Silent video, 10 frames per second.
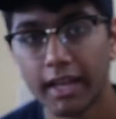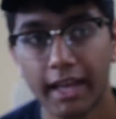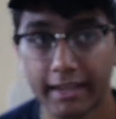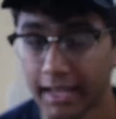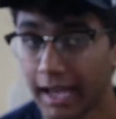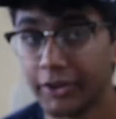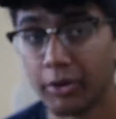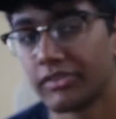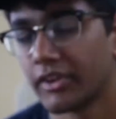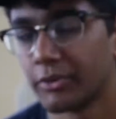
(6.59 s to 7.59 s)
And I know I
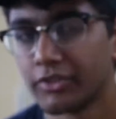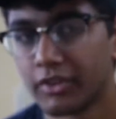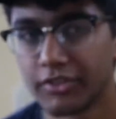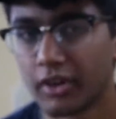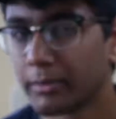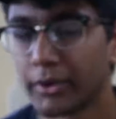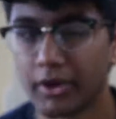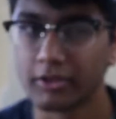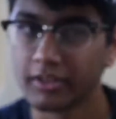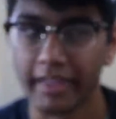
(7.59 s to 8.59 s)
said I was going to talk about
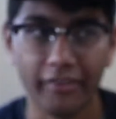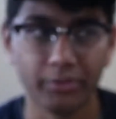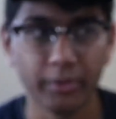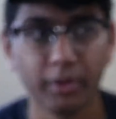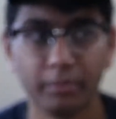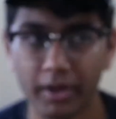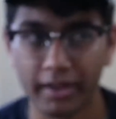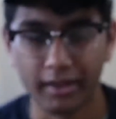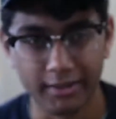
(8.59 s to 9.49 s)
color last week, but